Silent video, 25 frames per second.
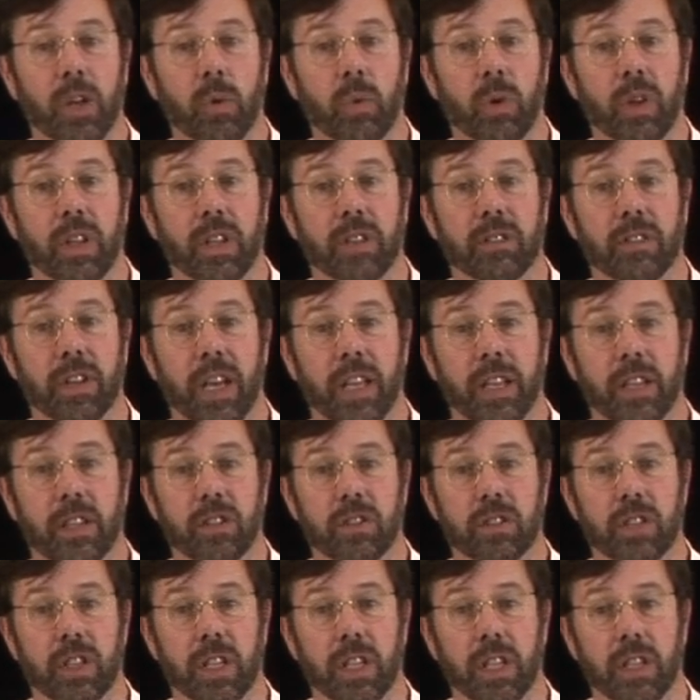with its
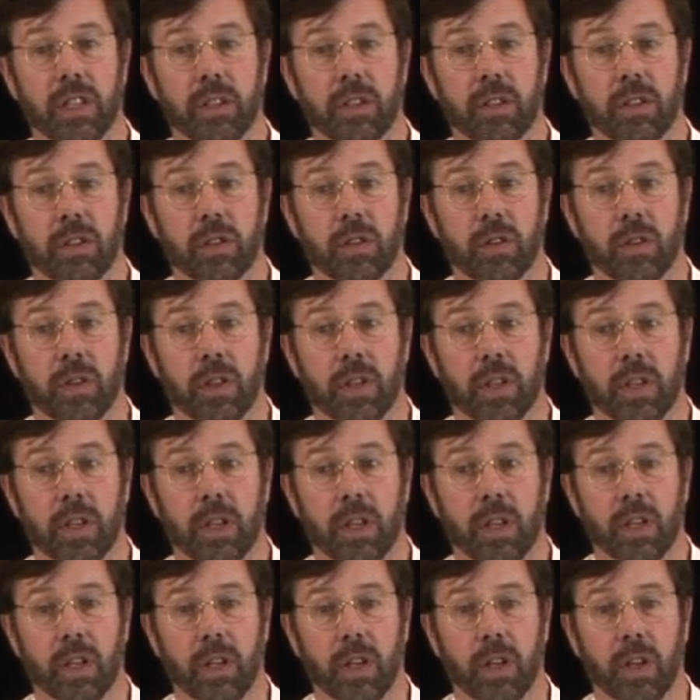energy,
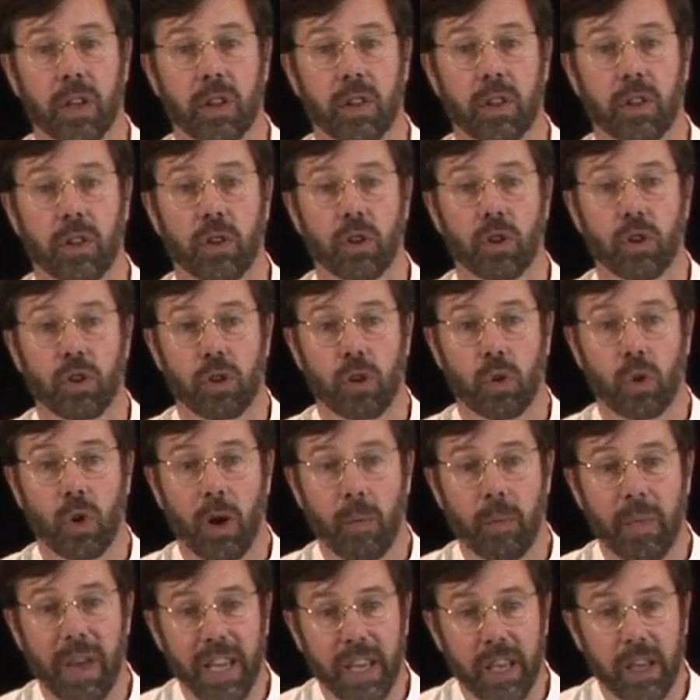you are
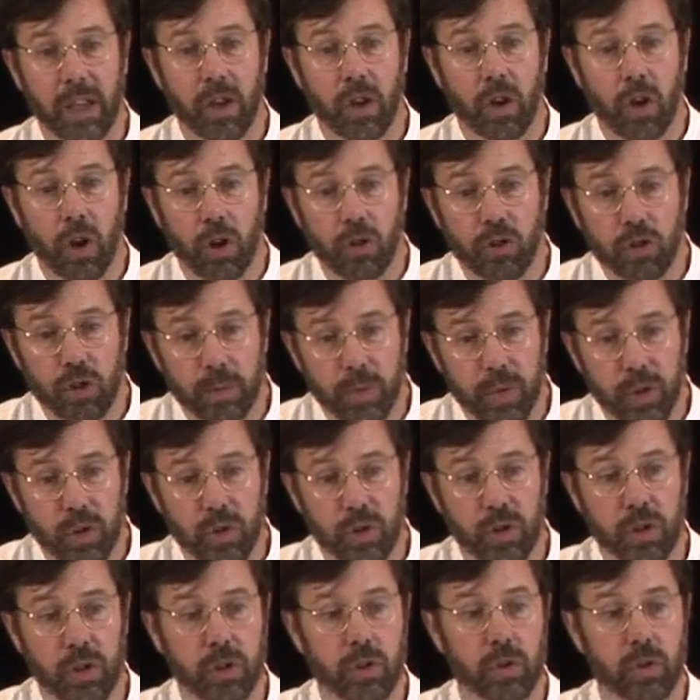making a contribution